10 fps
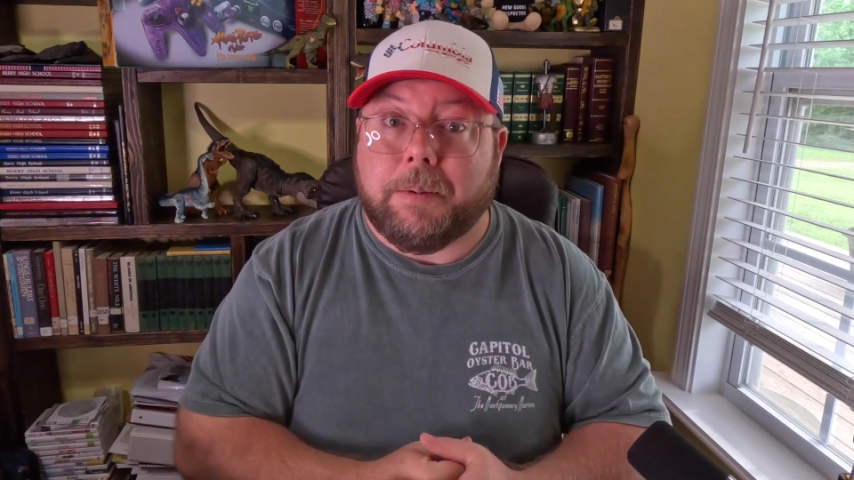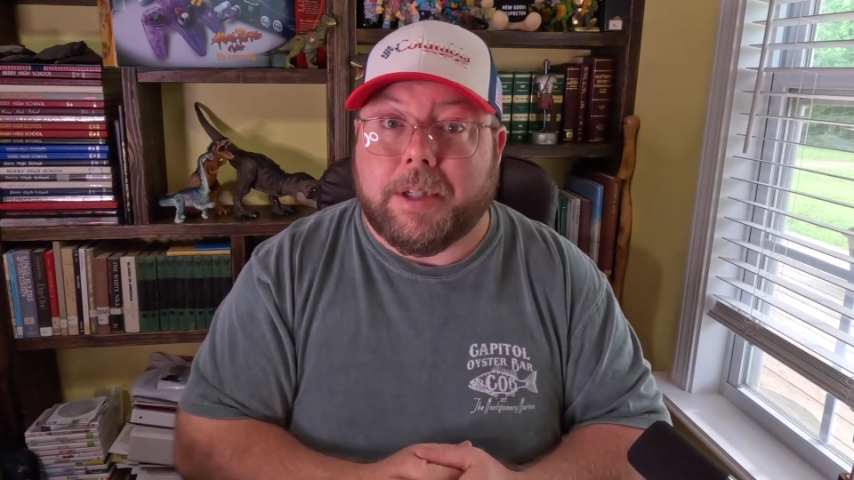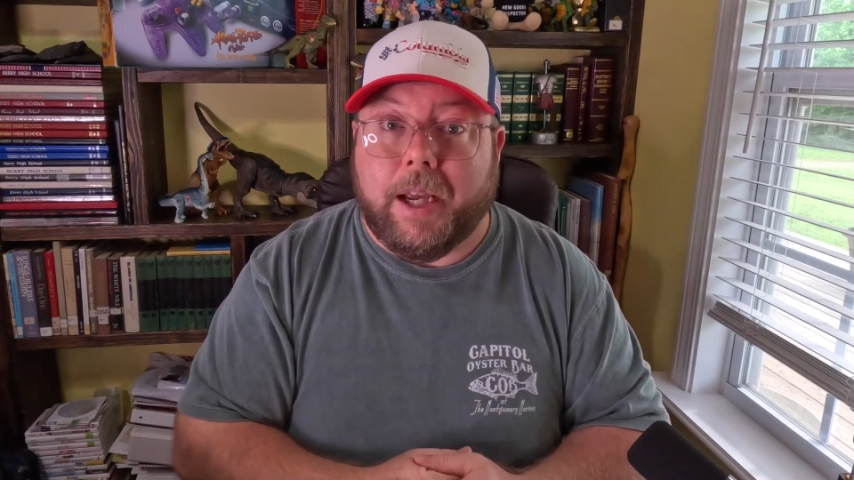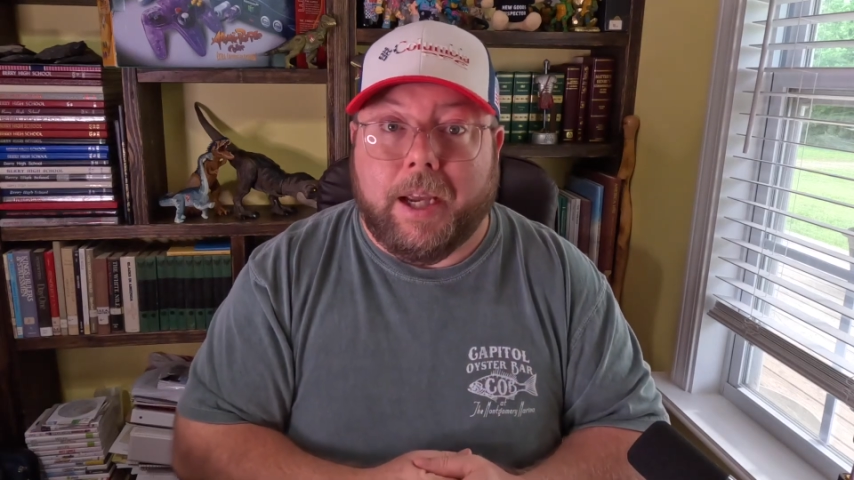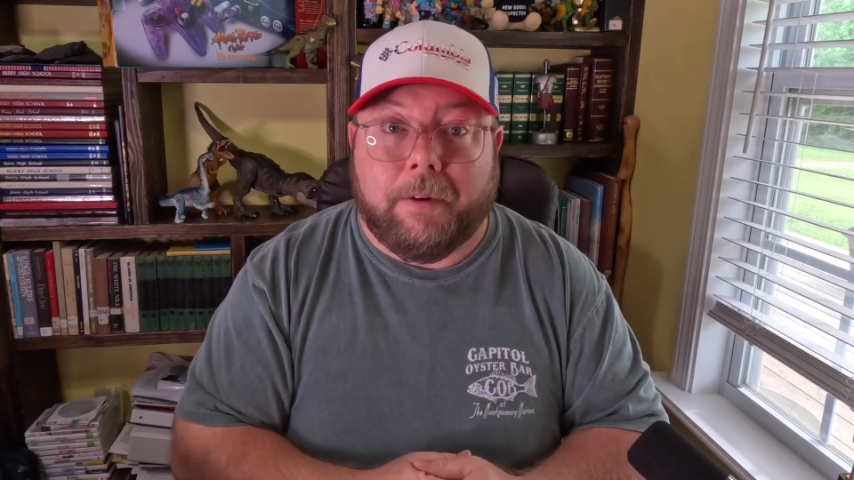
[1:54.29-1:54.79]

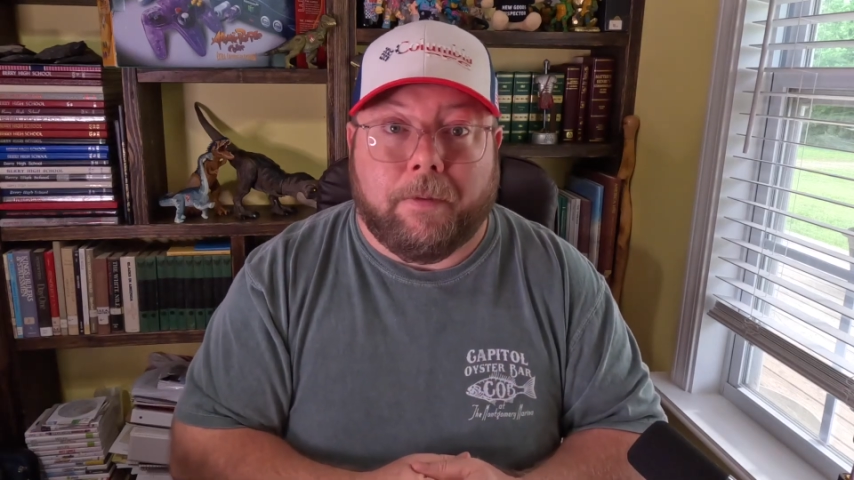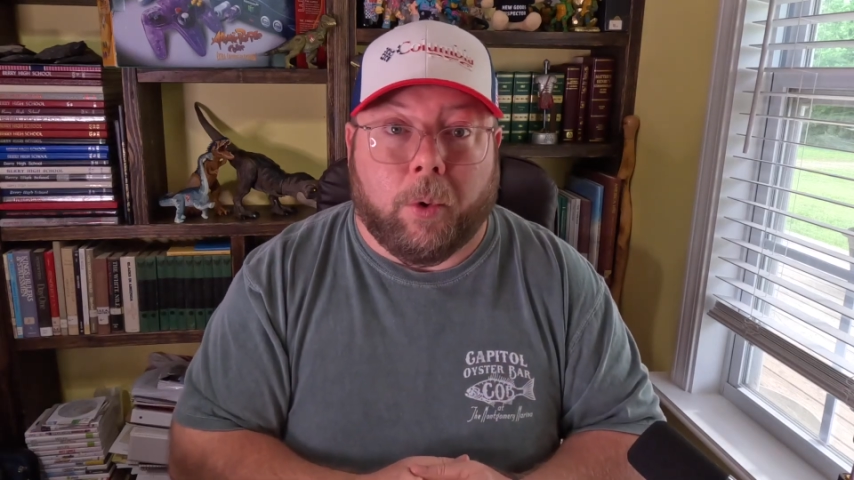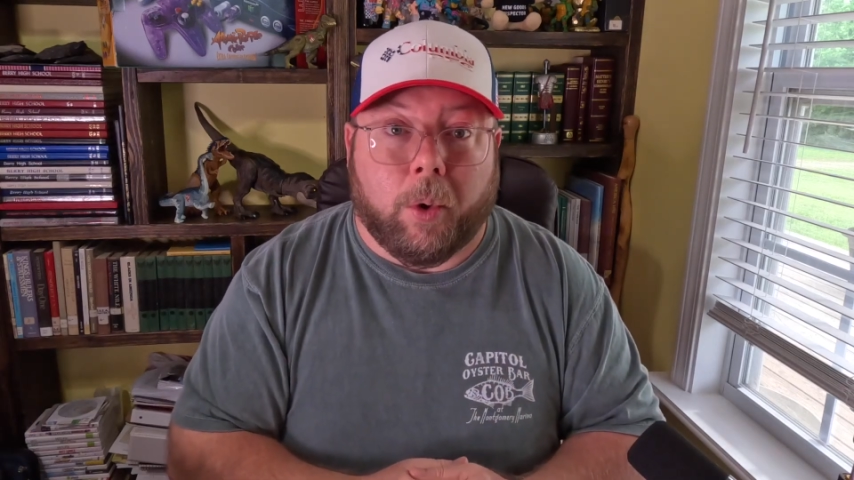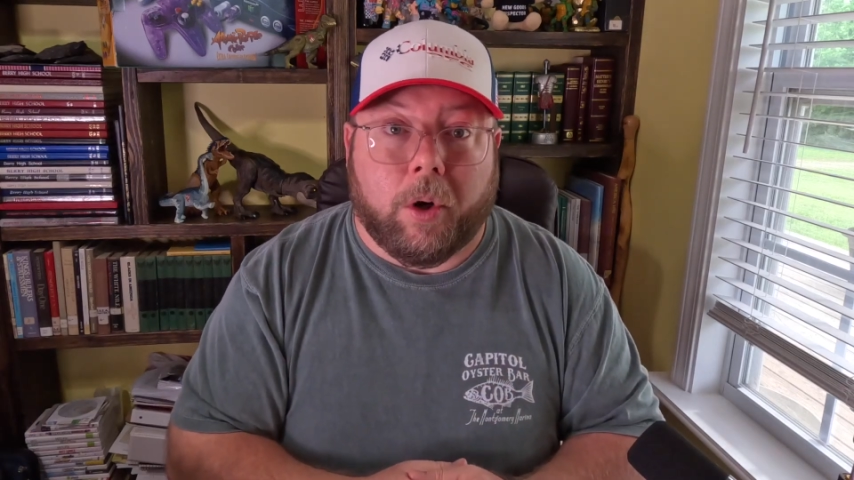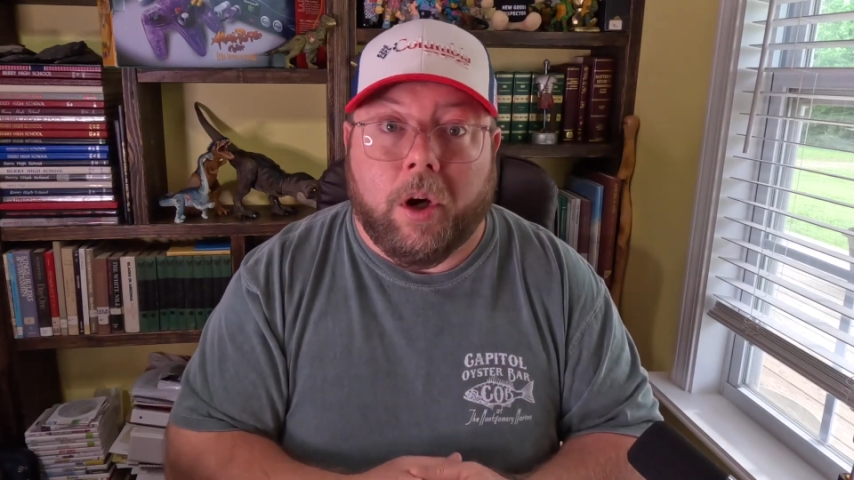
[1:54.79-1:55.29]
say
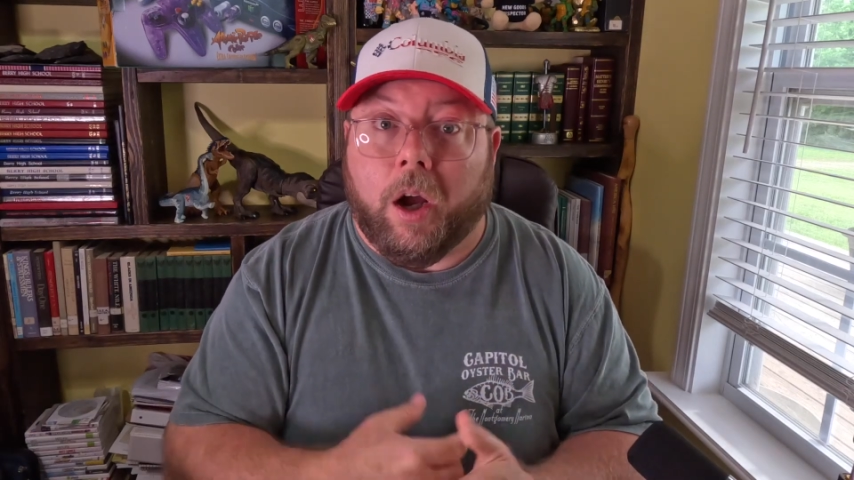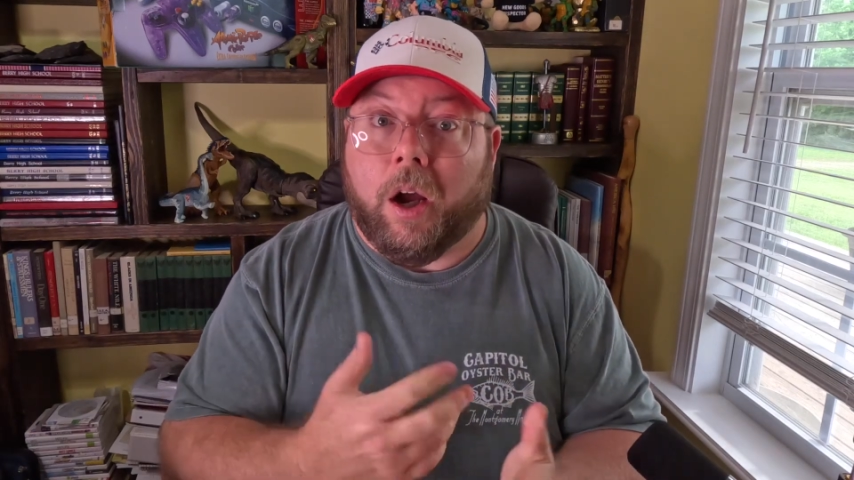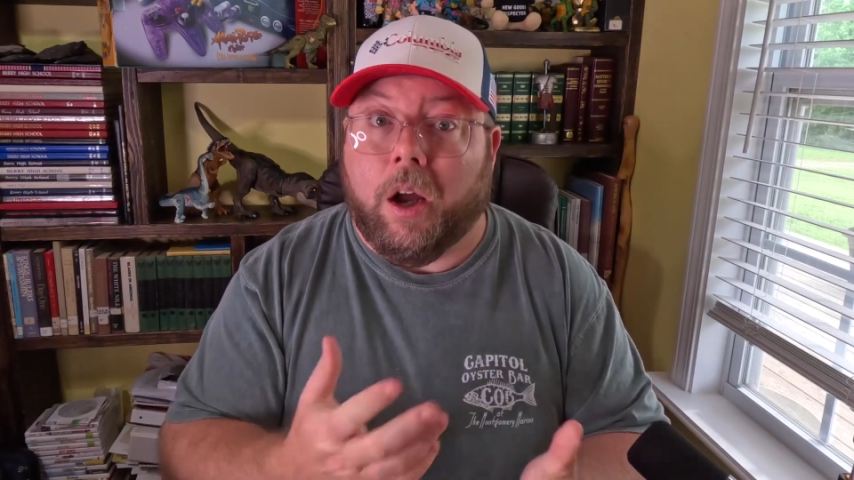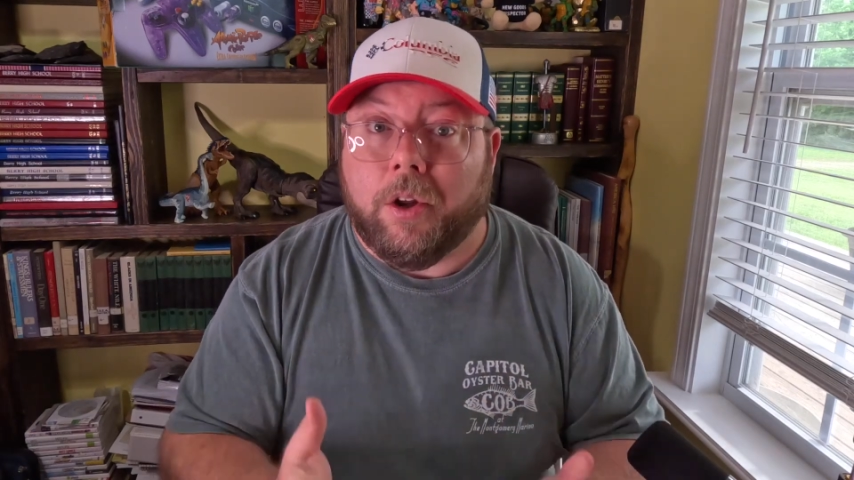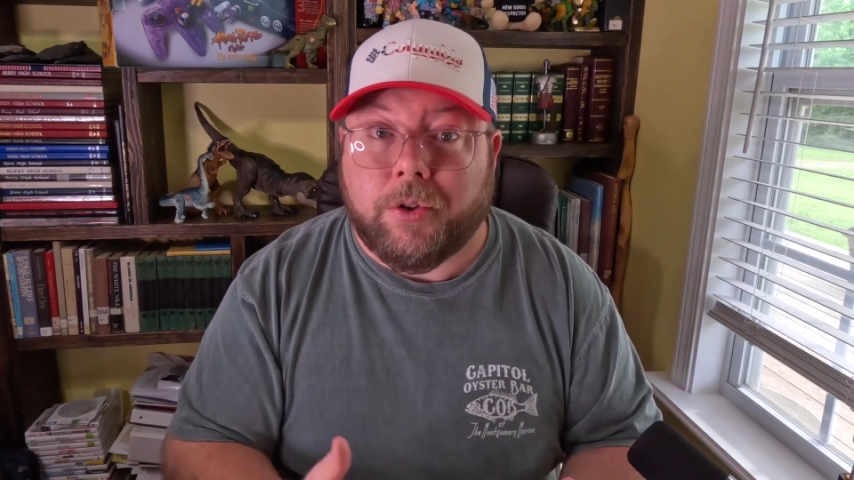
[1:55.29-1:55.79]
for
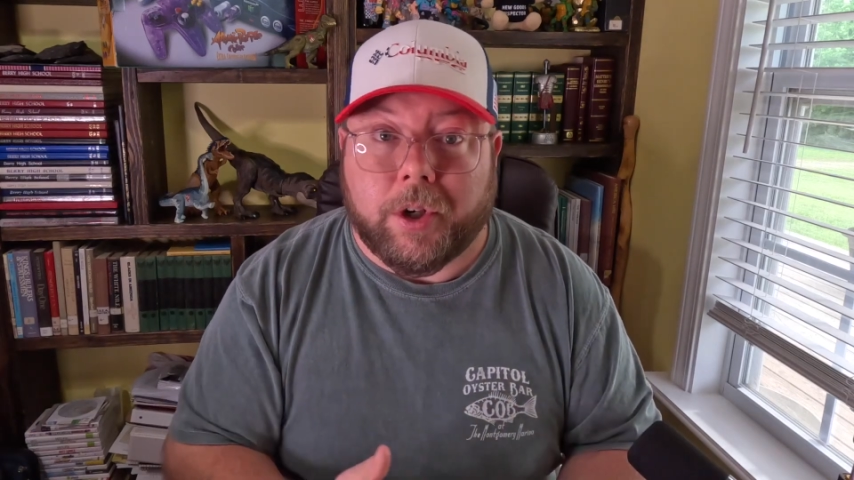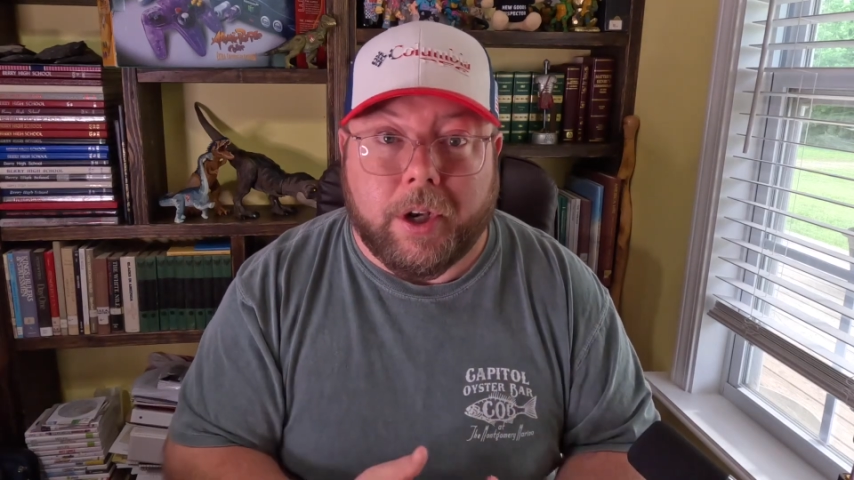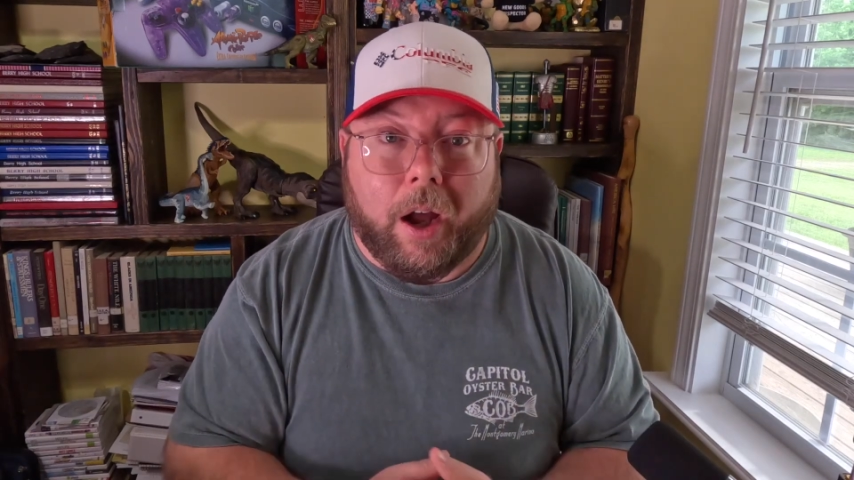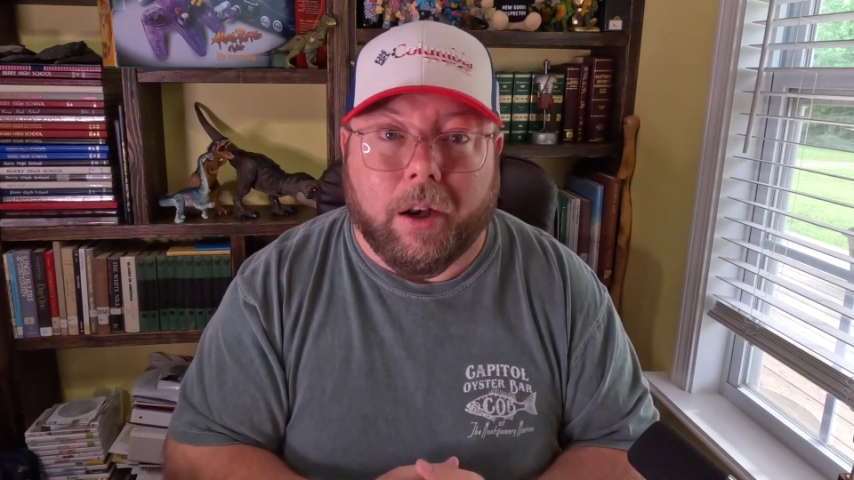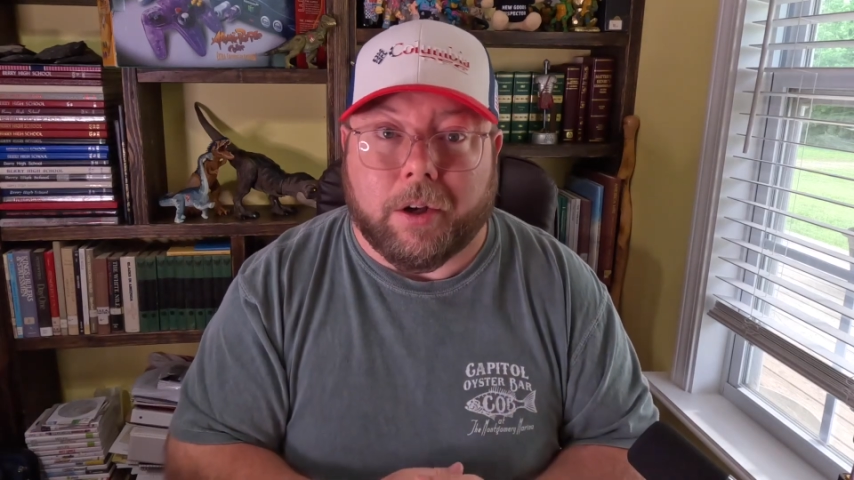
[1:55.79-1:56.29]

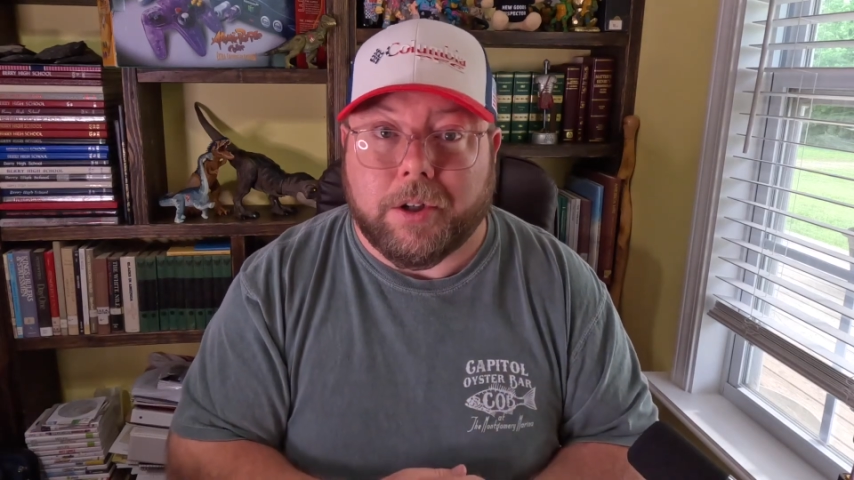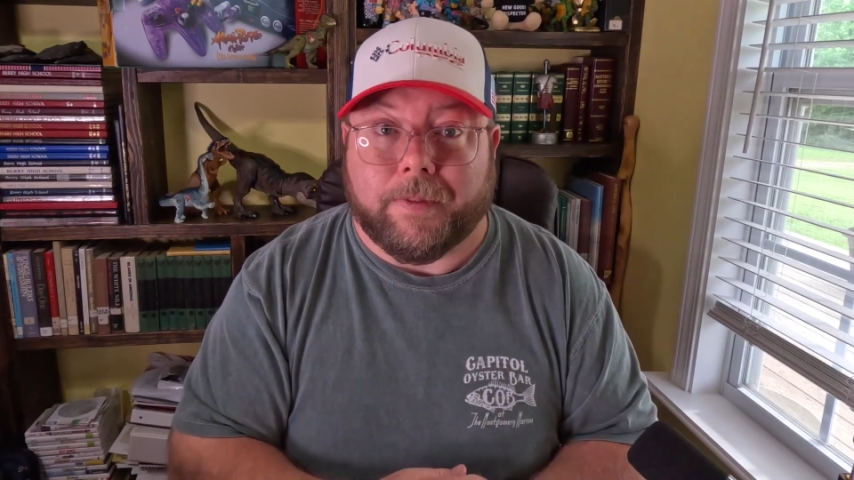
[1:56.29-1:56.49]
$100,